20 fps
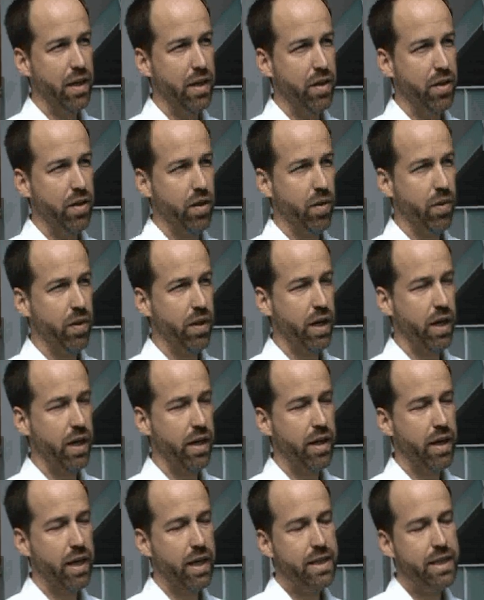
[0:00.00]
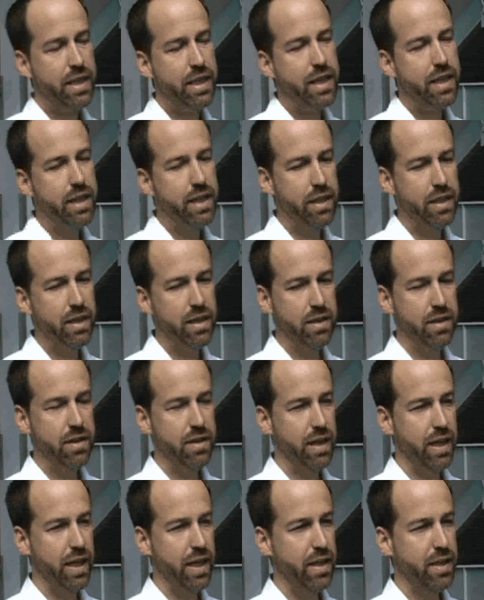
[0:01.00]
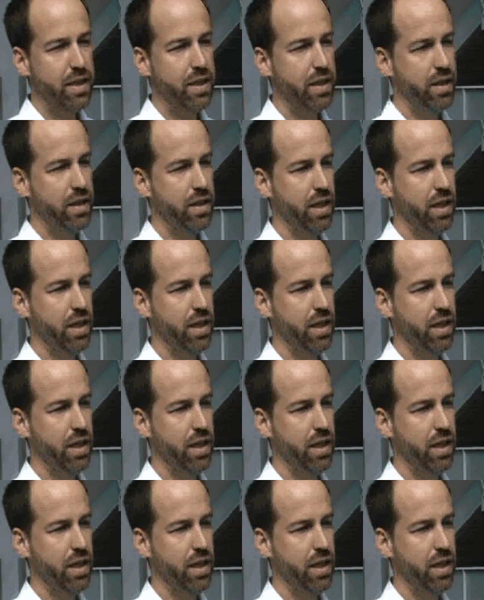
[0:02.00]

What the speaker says: you know, the idea is that,